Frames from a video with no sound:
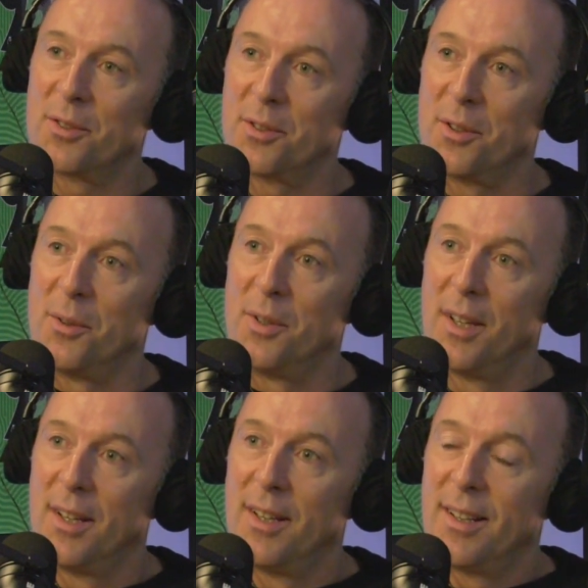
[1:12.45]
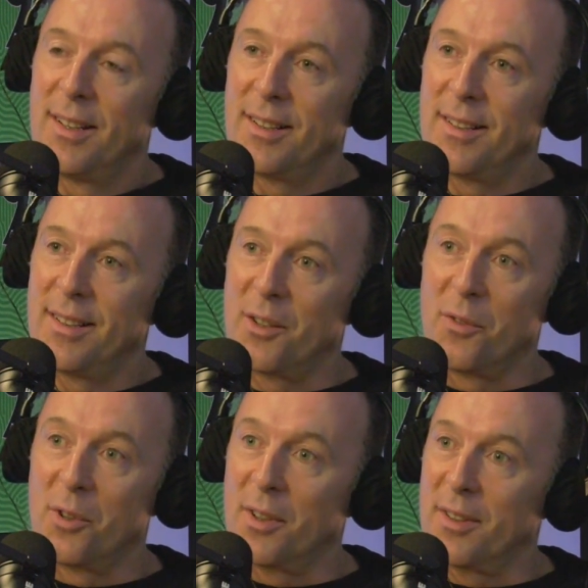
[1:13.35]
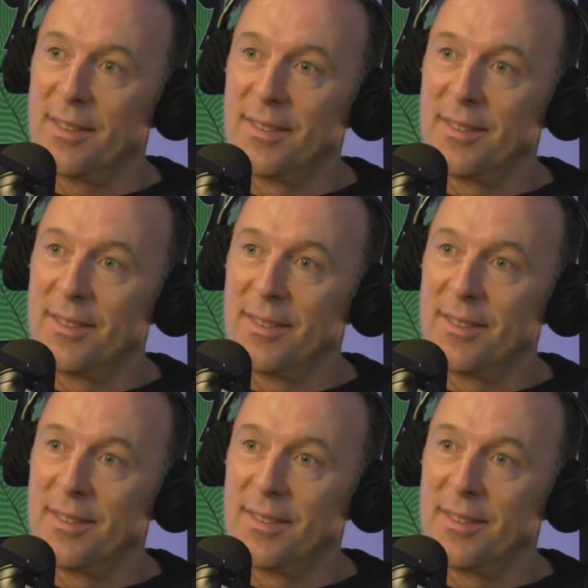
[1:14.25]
So like you've got